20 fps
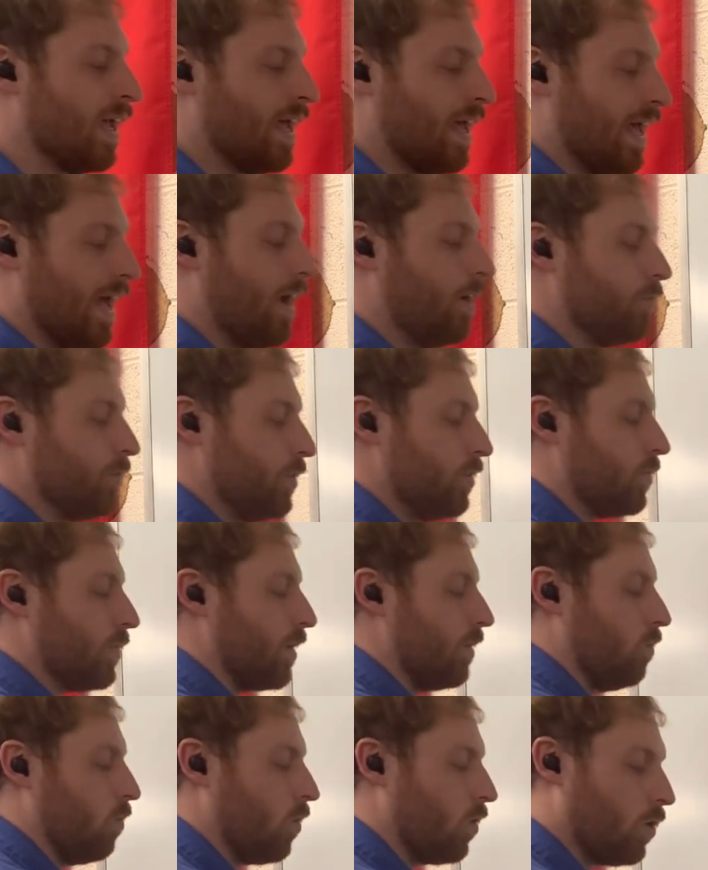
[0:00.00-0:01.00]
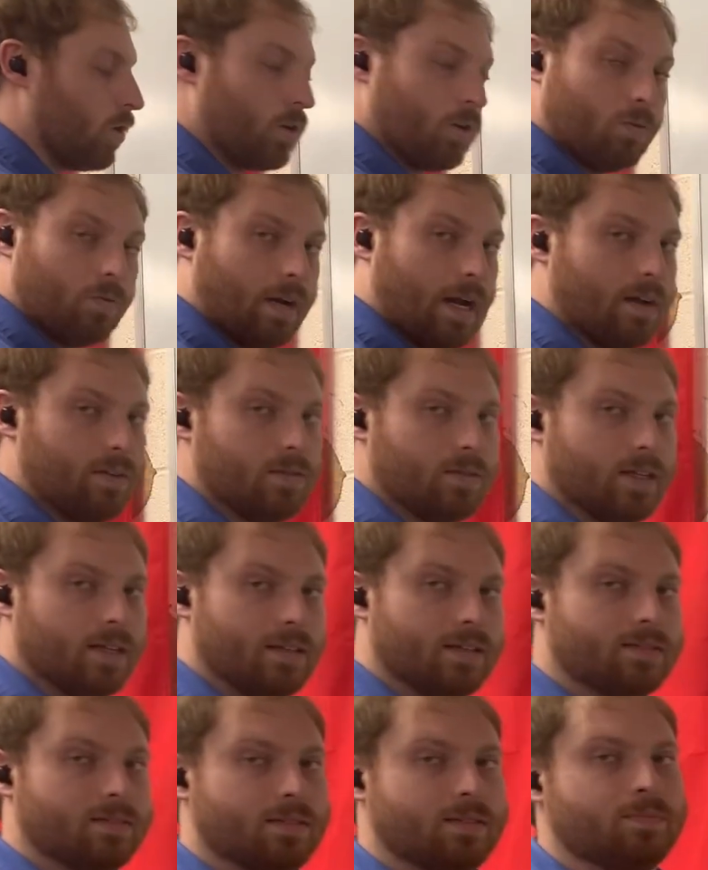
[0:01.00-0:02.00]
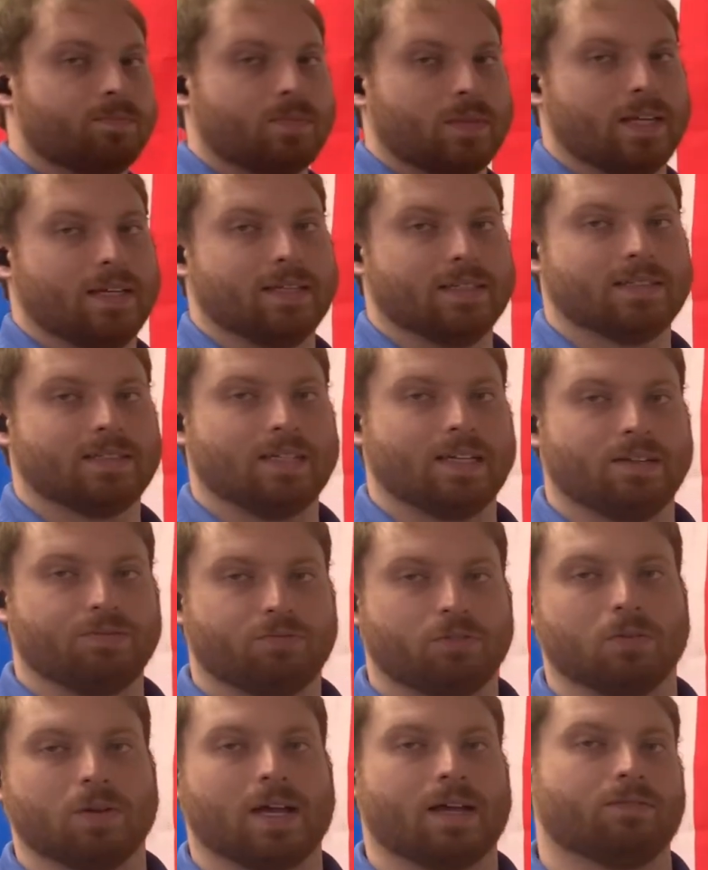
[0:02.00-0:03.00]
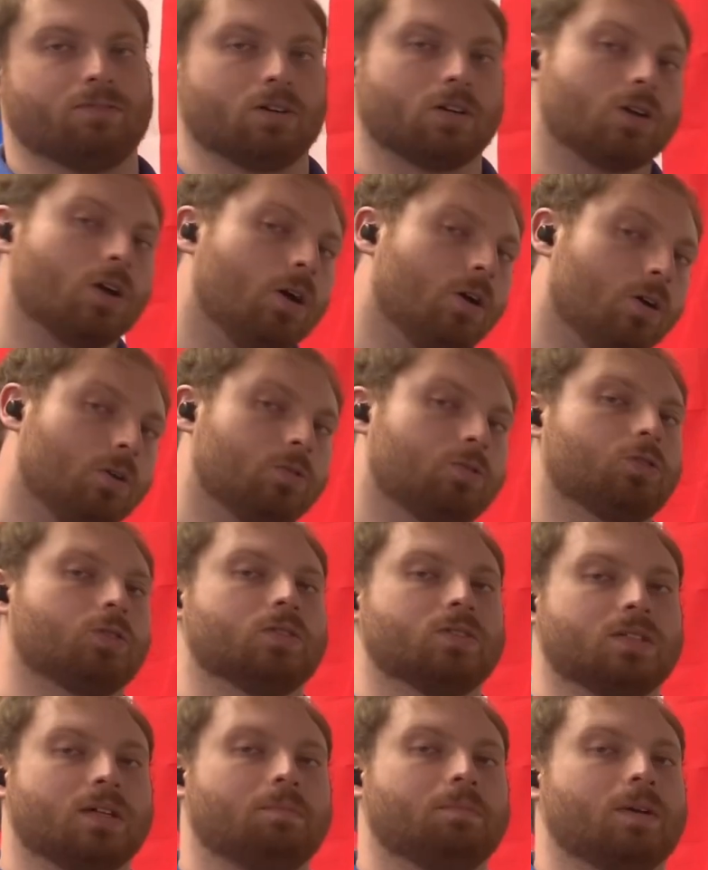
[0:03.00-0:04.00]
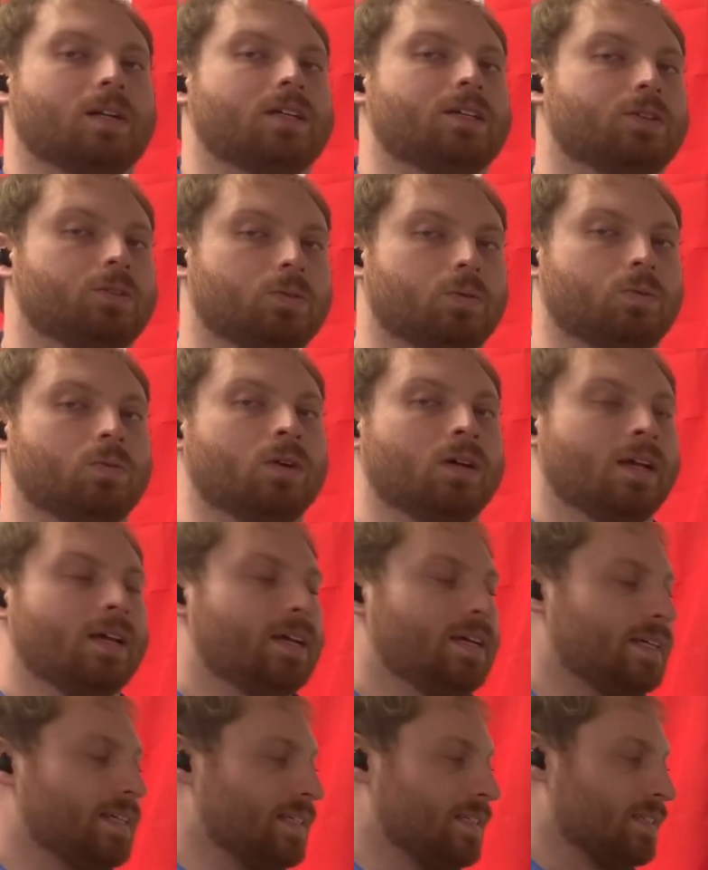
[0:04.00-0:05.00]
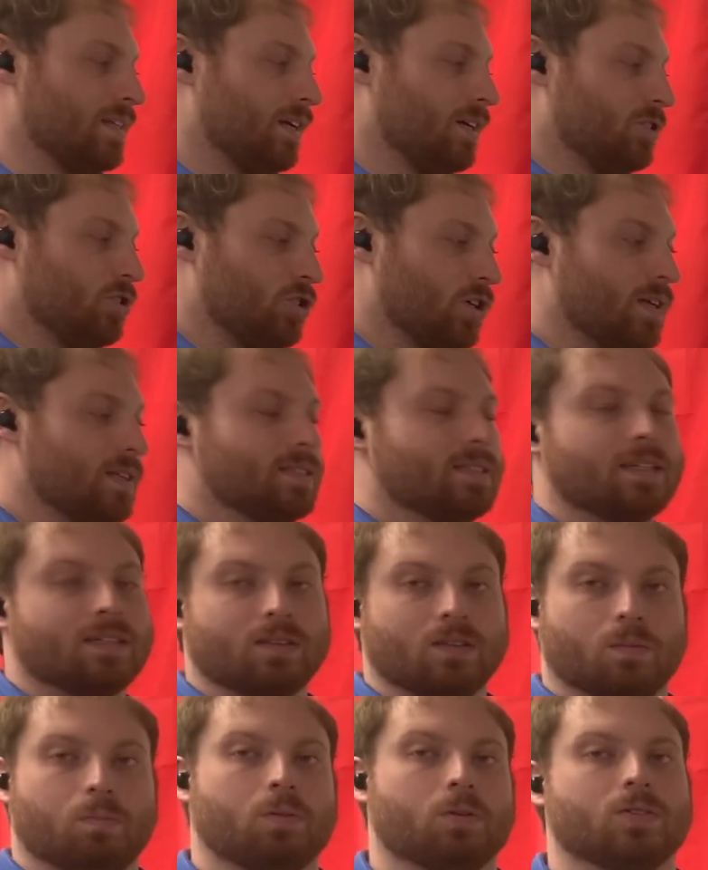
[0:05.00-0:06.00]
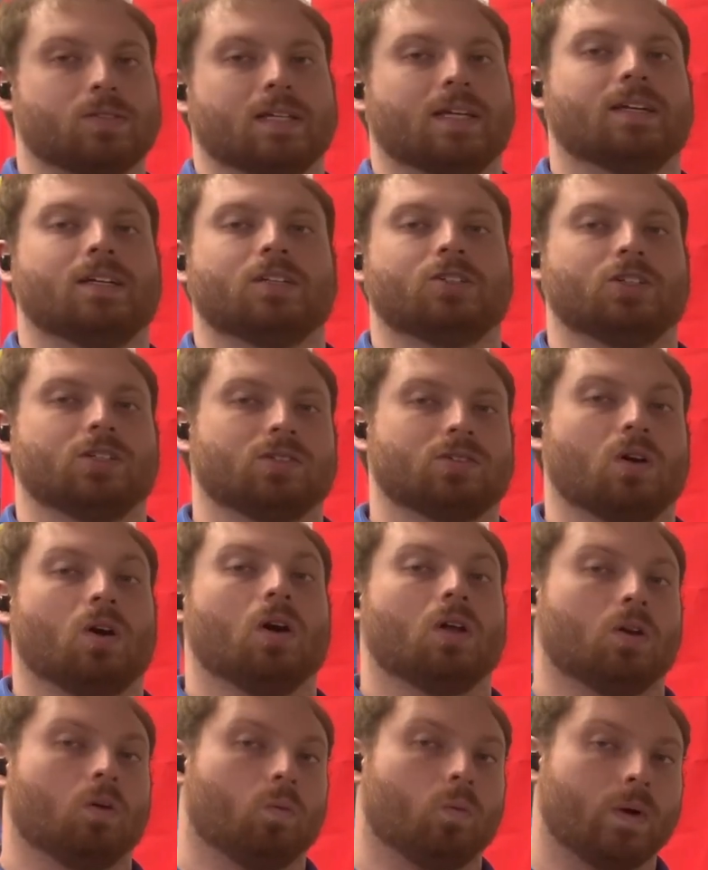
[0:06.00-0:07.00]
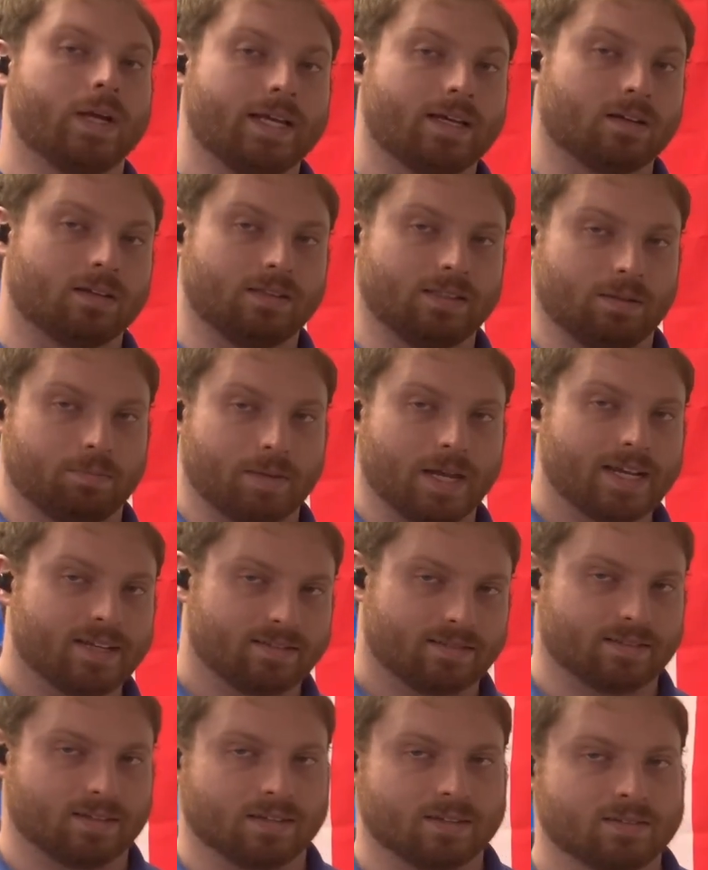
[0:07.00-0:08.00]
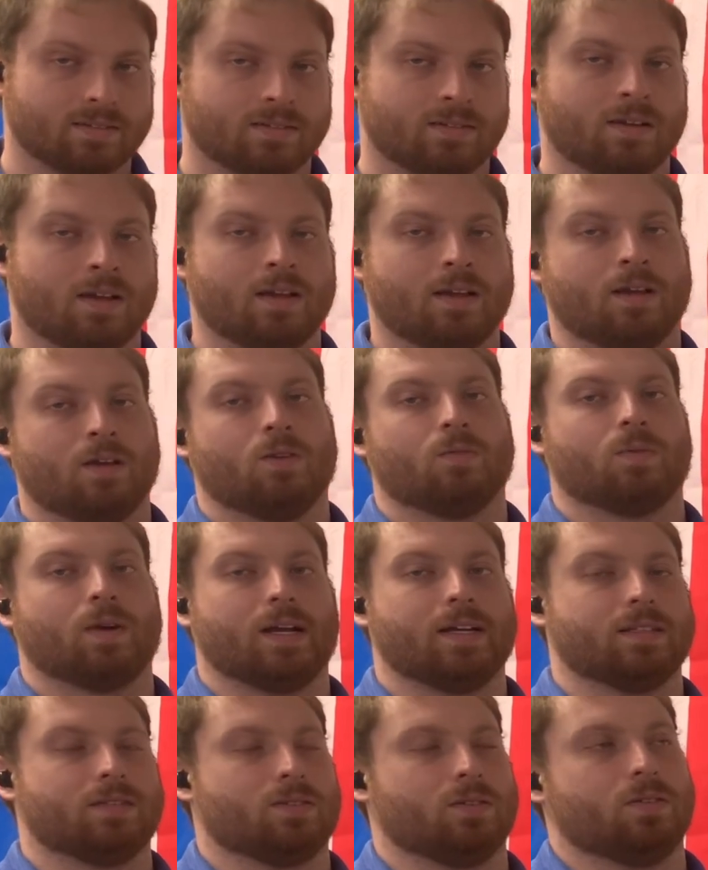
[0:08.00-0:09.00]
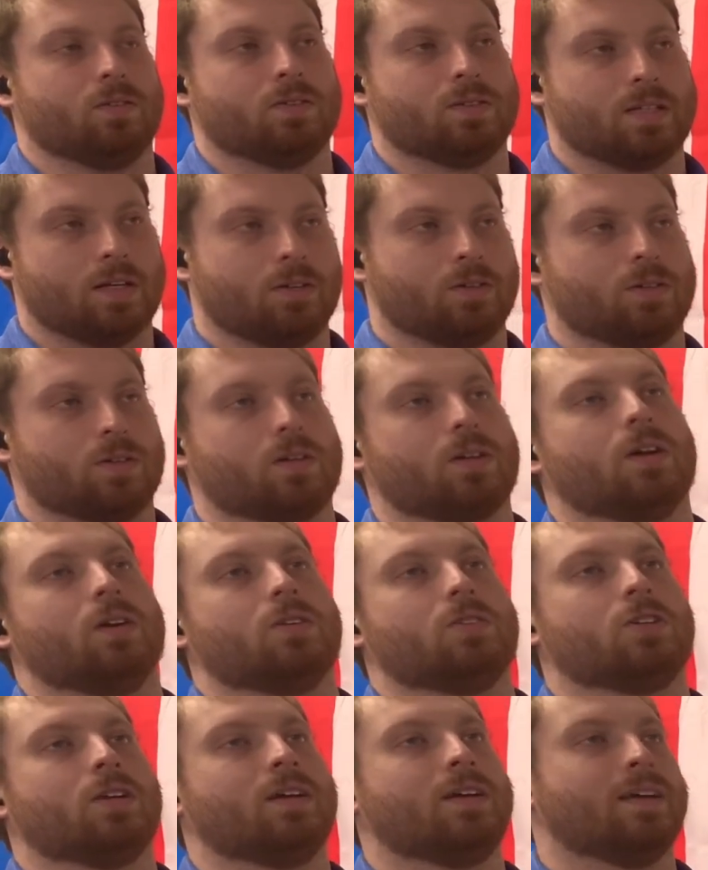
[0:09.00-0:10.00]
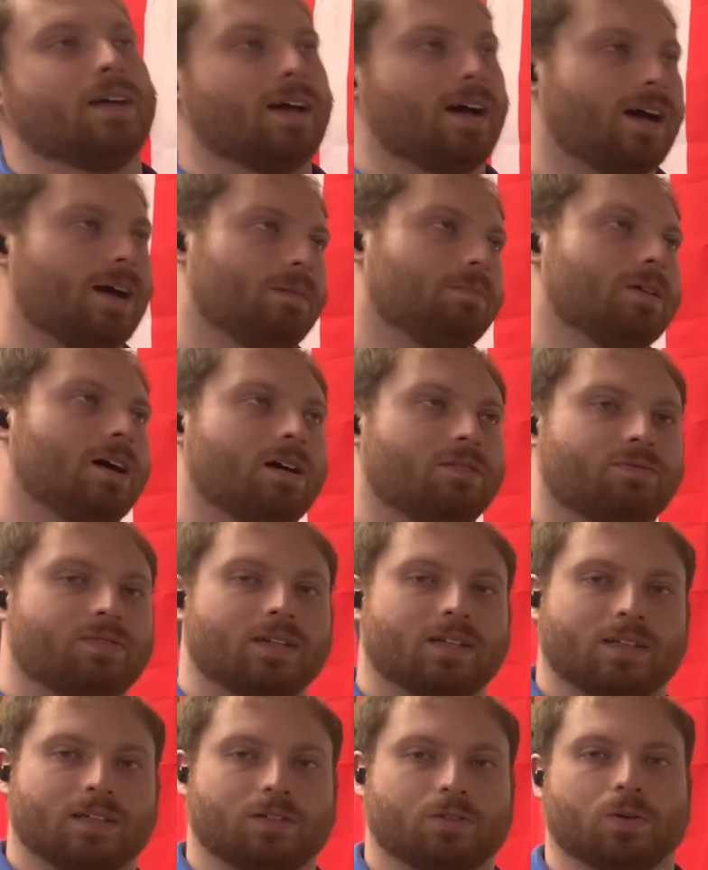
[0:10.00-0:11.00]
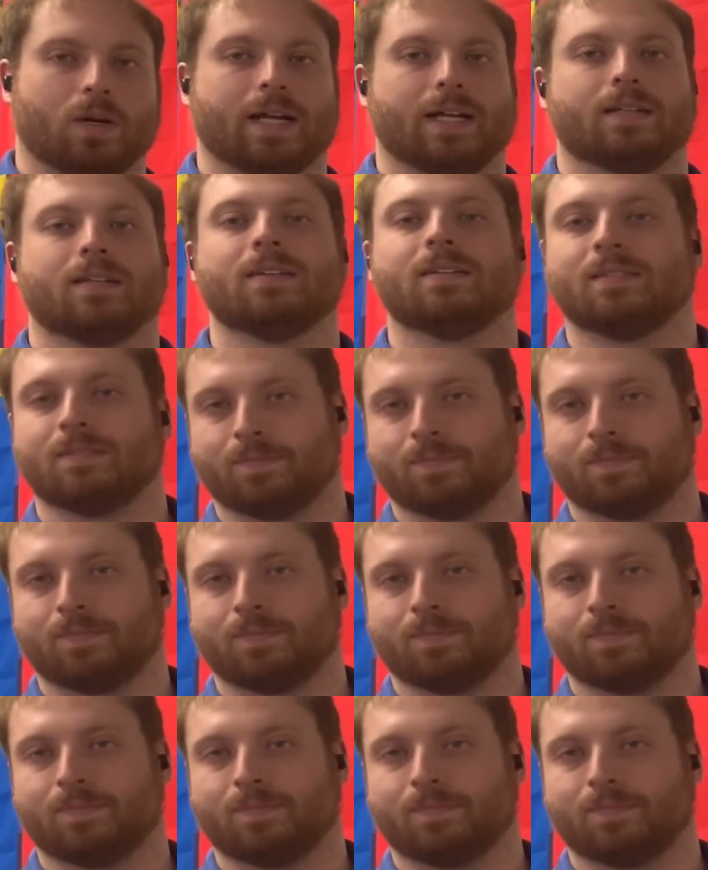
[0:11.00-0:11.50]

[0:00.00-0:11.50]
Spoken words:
How you can work around this is if you have a coach or somebody who is adjusting the percentages on a weekly basis, right? So you tell your coach, I'm not feeling great.